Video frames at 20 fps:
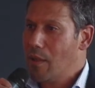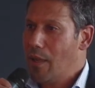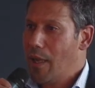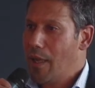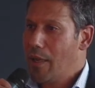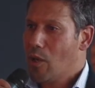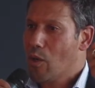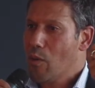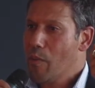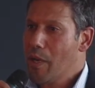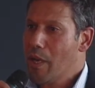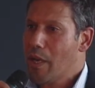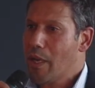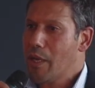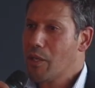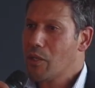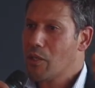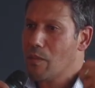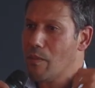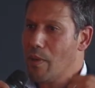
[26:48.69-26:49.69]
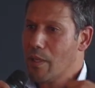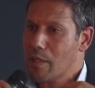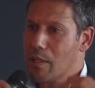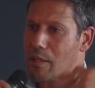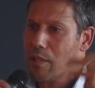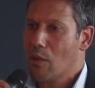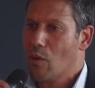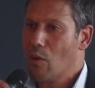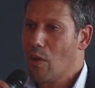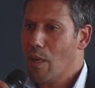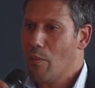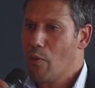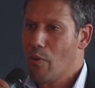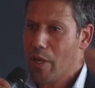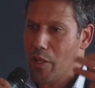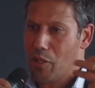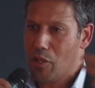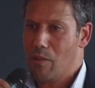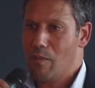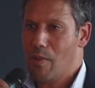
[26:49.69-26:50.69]
And the communication bus is the
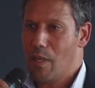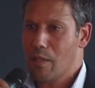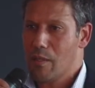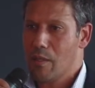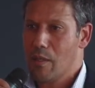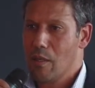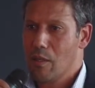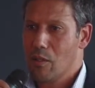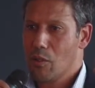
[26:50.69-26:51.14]
collaboration bus.